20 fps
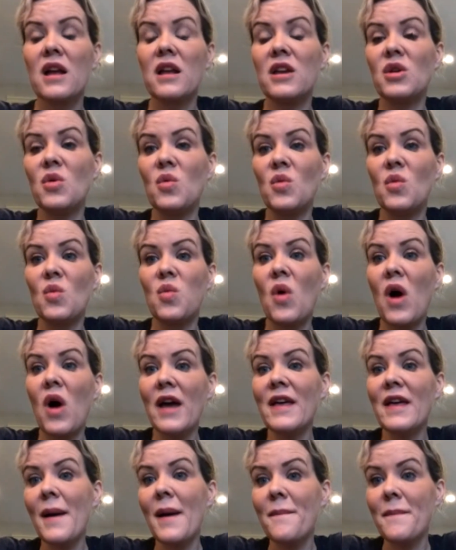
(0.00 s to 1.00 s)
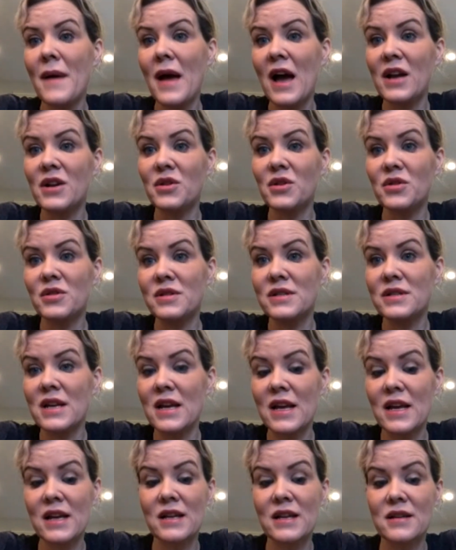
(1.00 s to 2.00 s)
you know why that matters
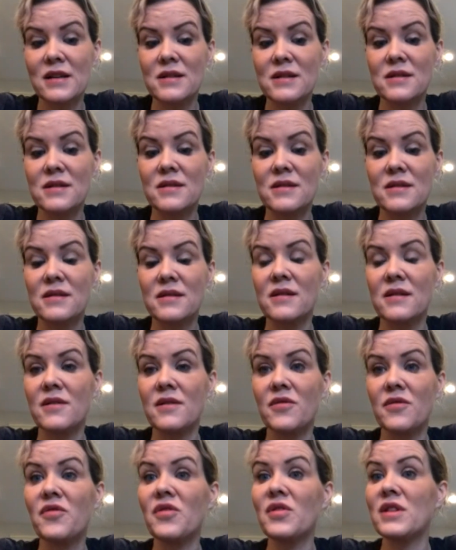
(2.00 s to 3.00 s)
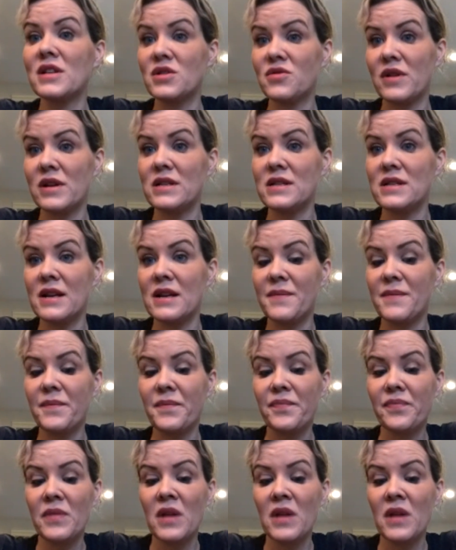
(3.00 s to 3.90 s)
is for this reason.